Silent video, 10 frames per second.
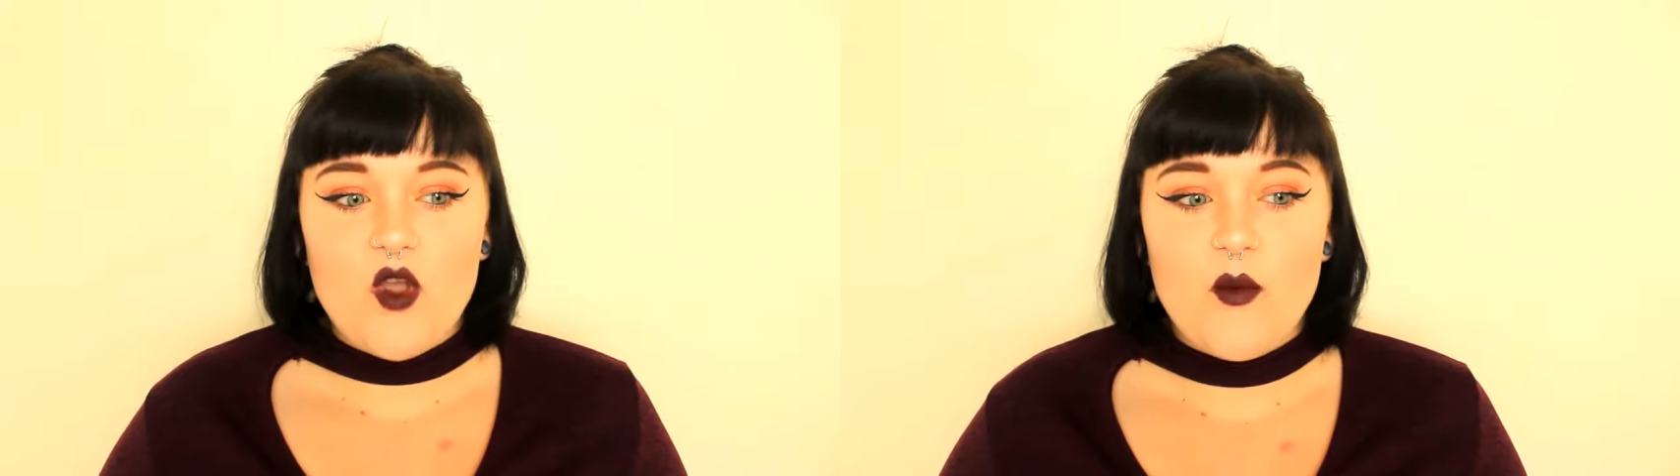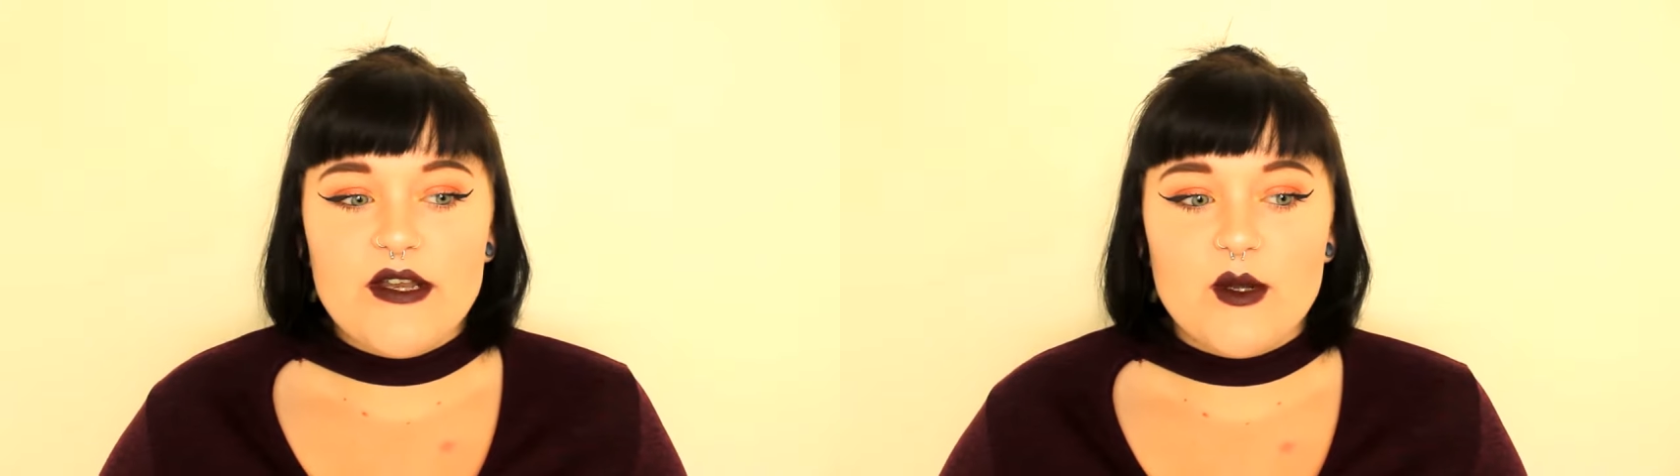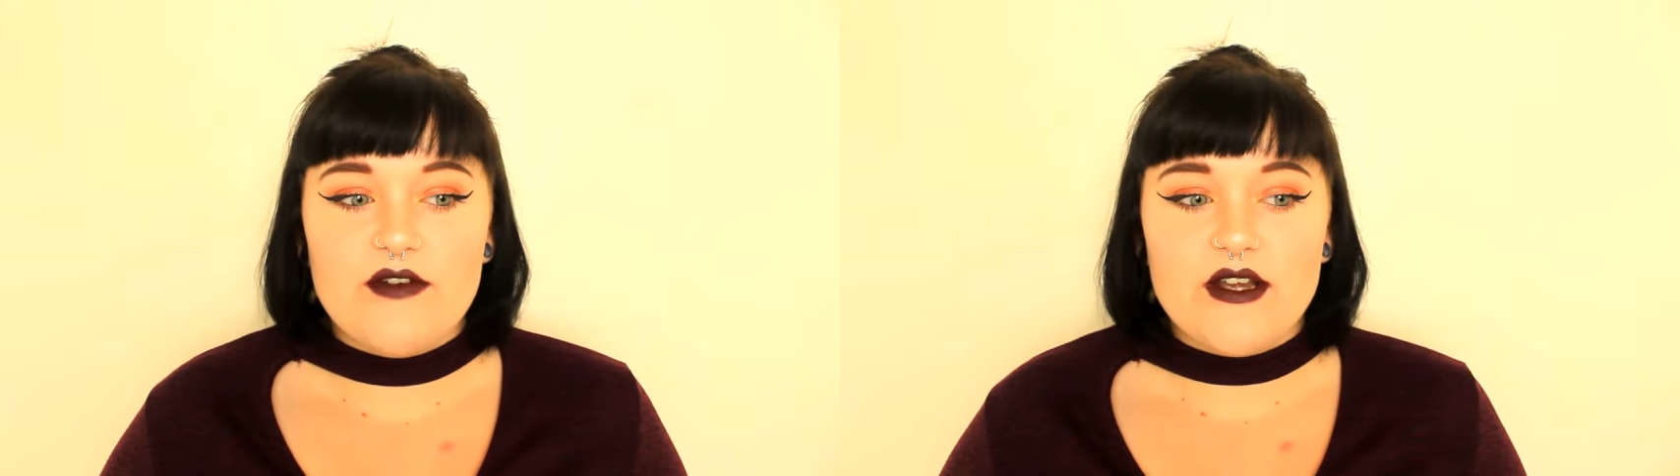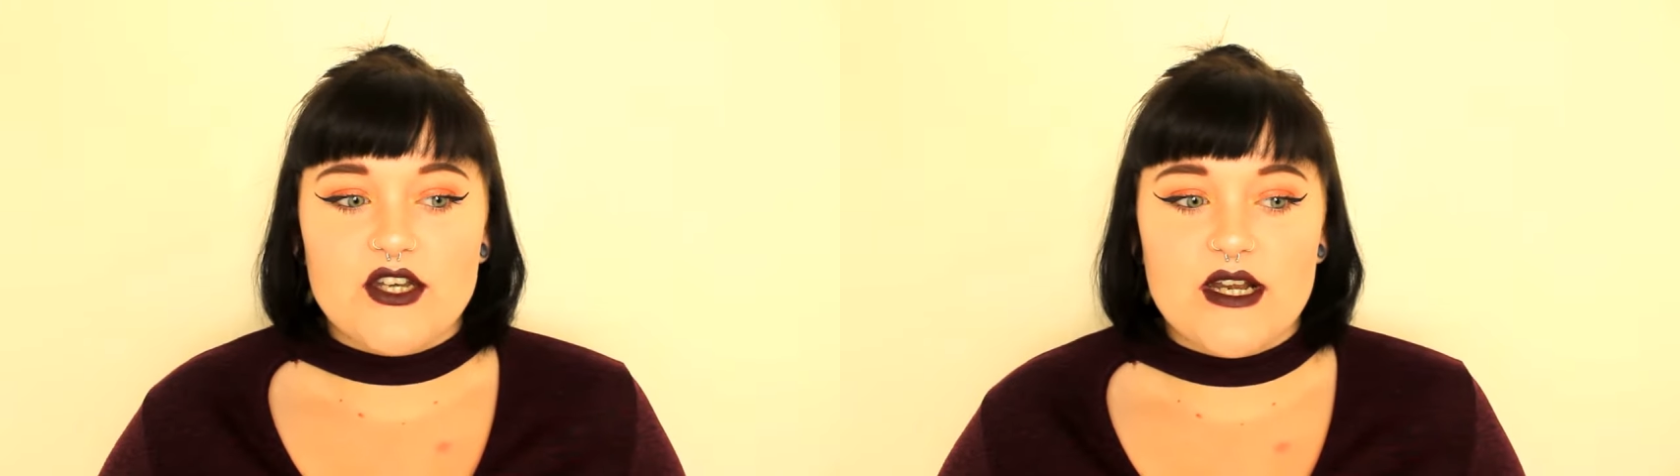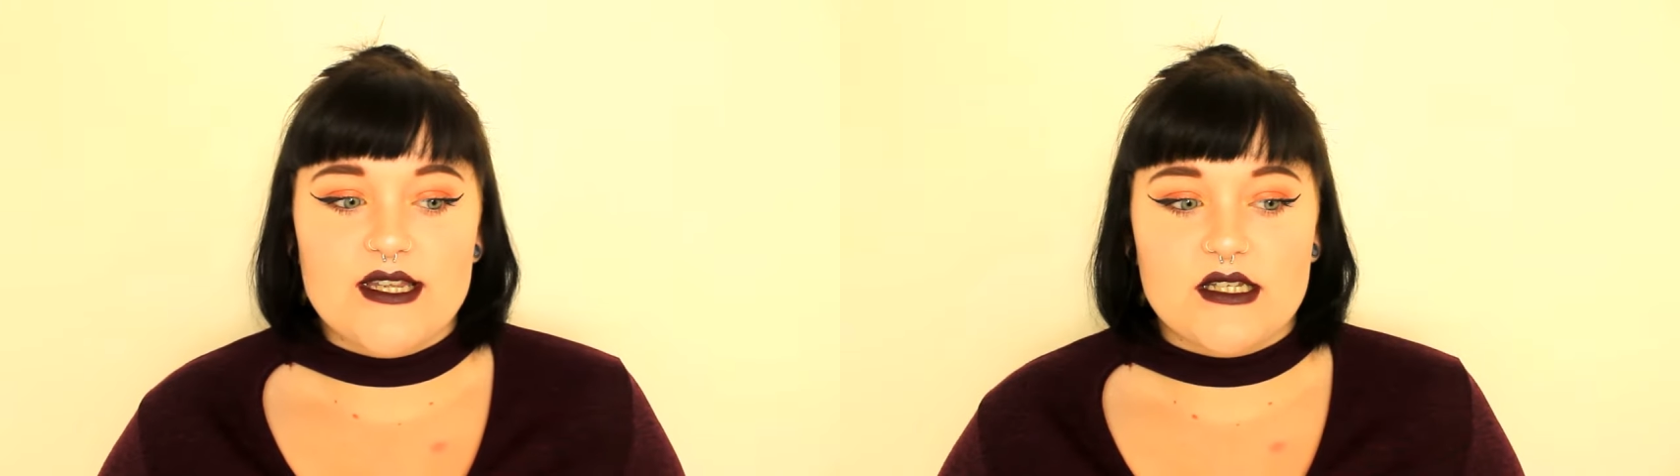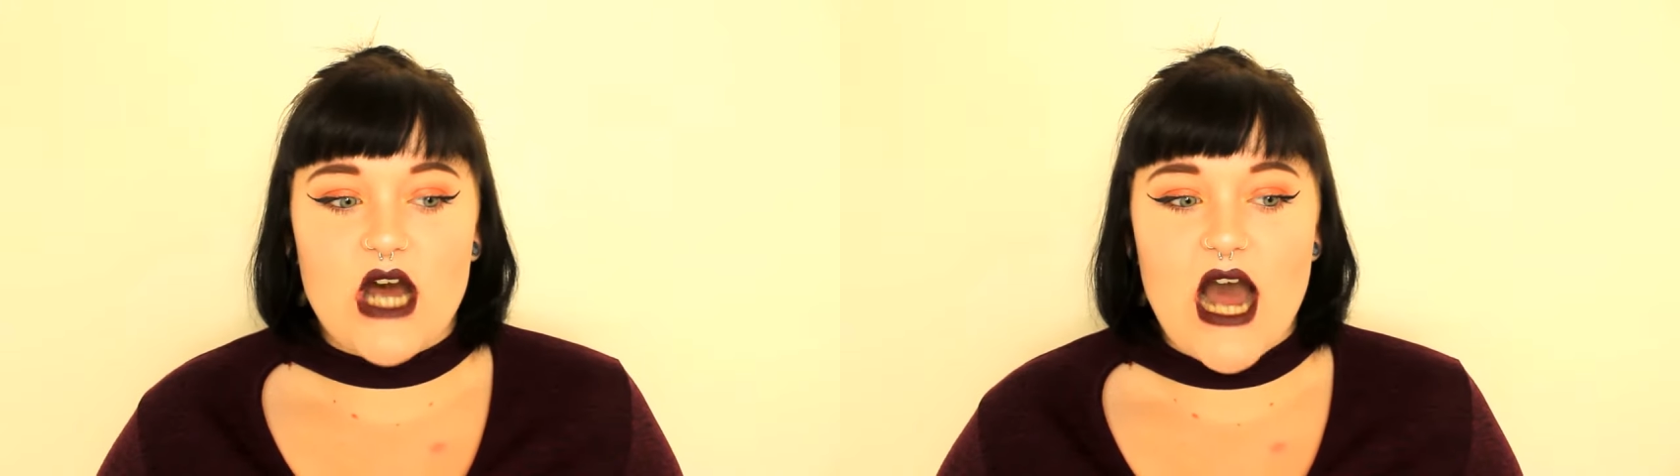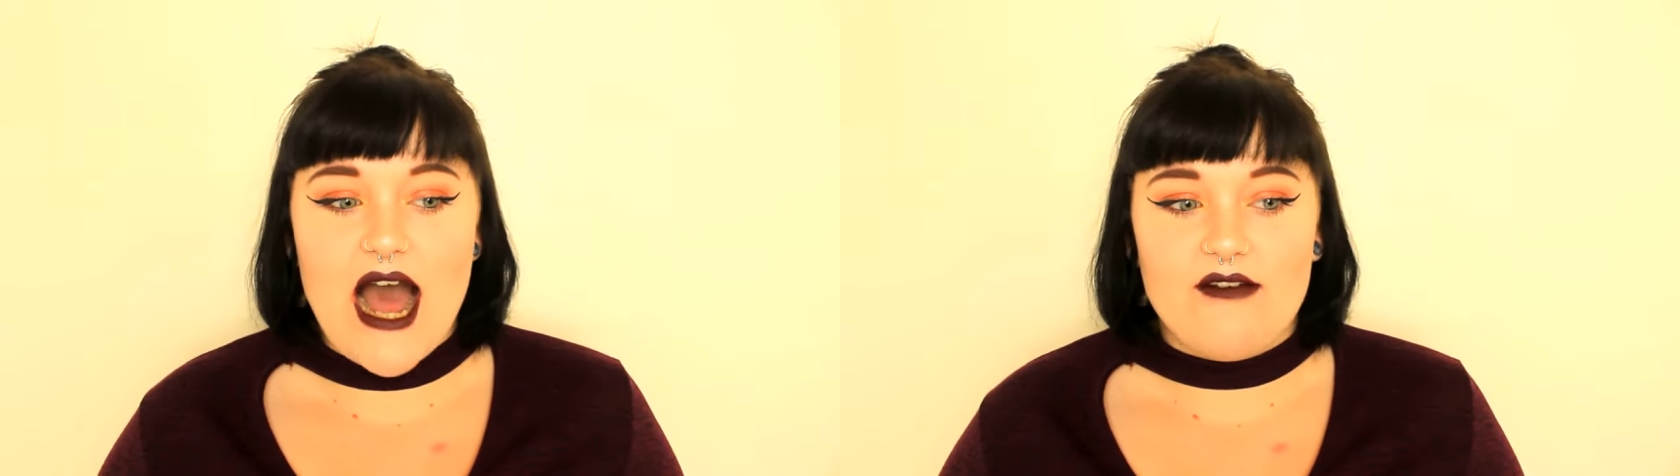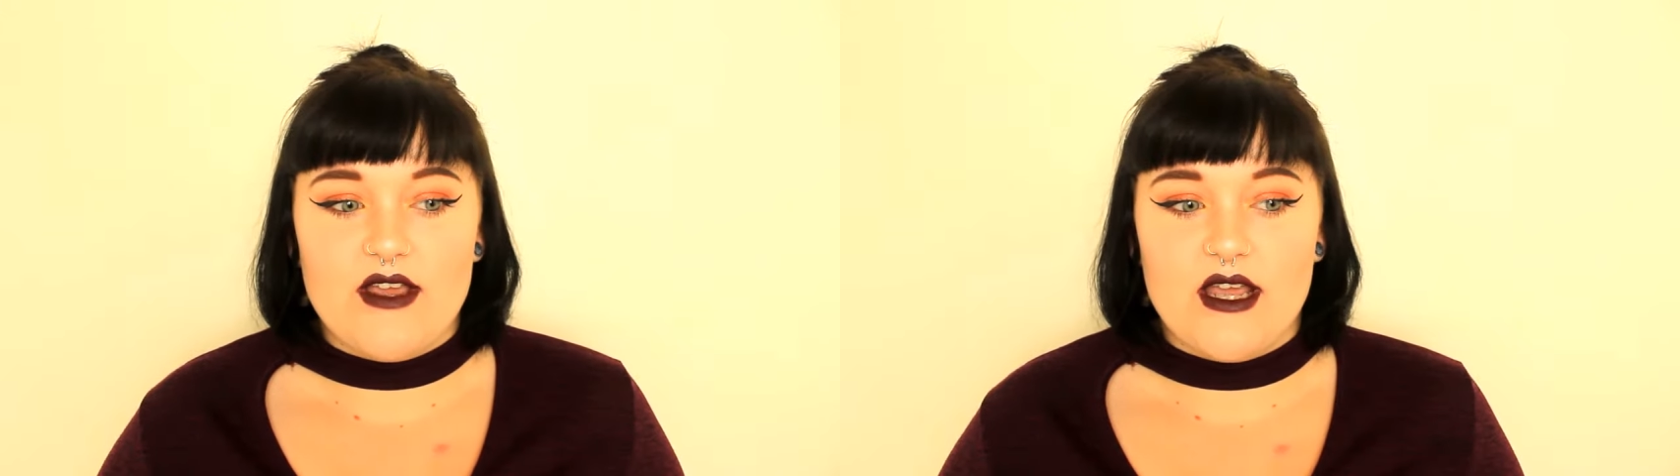when you eventually start
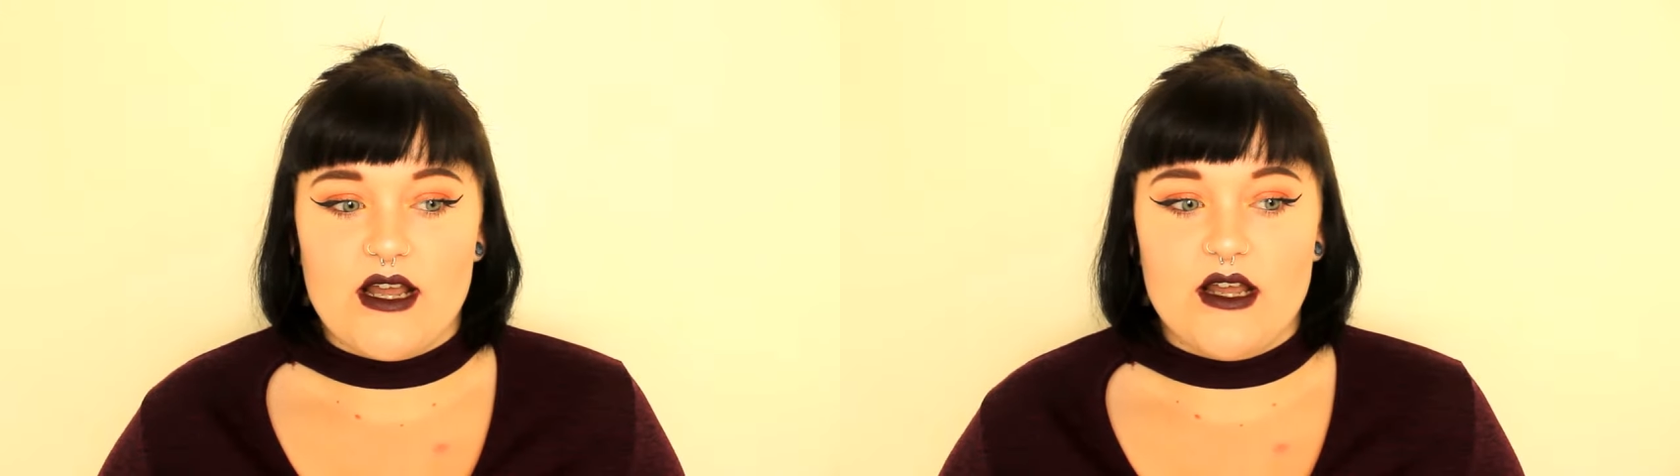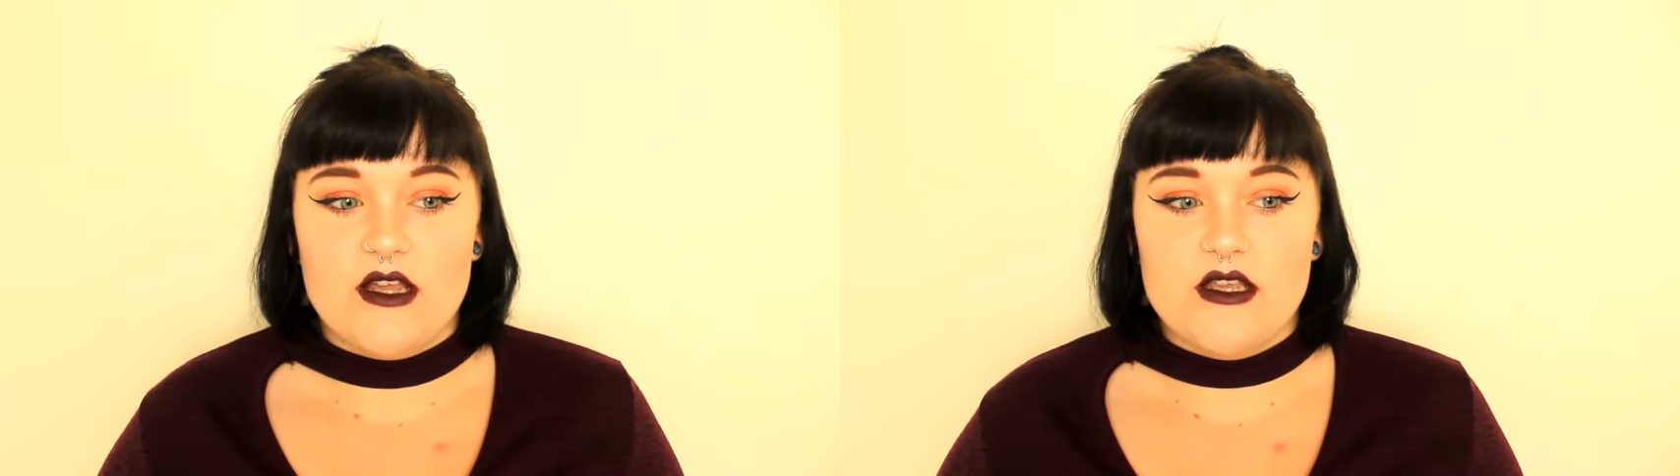having,